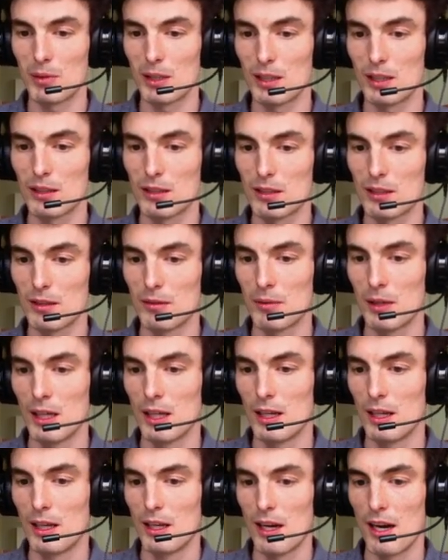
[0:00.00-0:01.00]
birds.
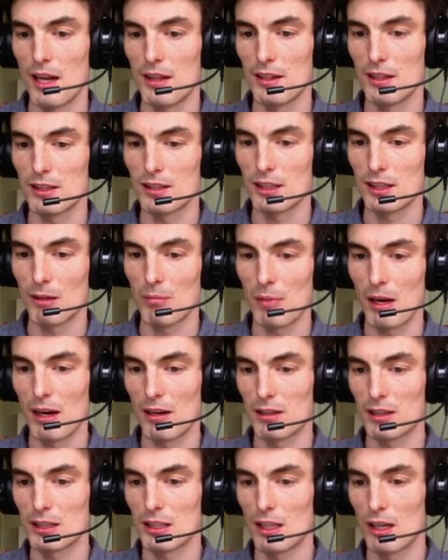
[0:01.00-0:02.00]
And these are the
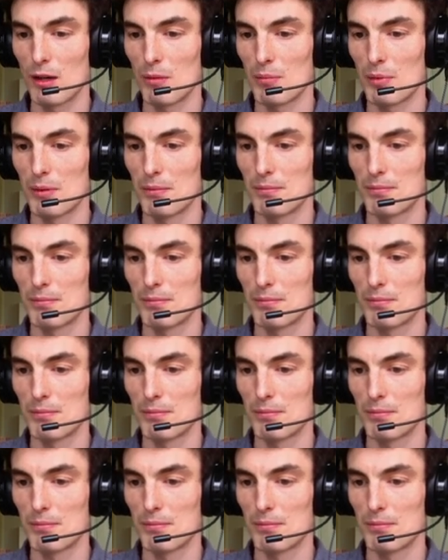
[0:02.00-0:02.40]
Periscope